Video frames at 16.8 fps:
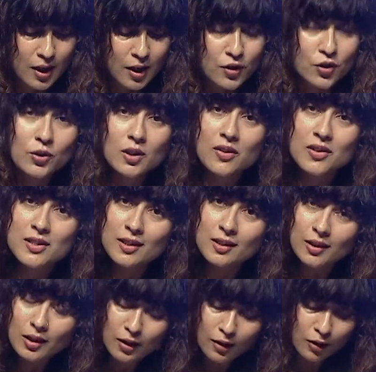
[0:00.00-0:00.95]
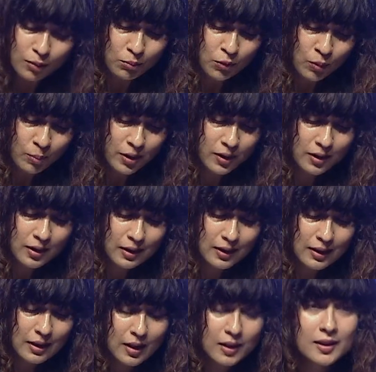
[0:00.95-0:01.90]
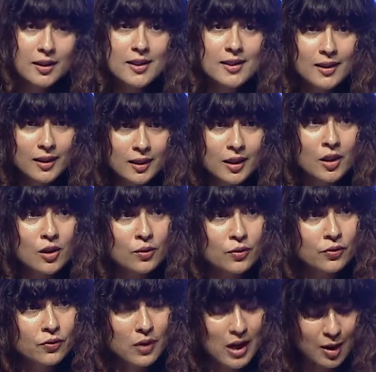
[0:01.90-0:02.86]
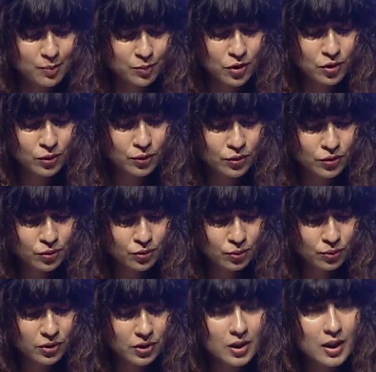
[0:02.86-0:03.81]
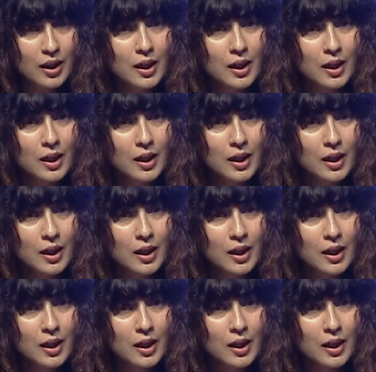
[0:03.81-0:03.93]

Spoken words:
So there is a third moment in Gandhi's thinking of absolute truth.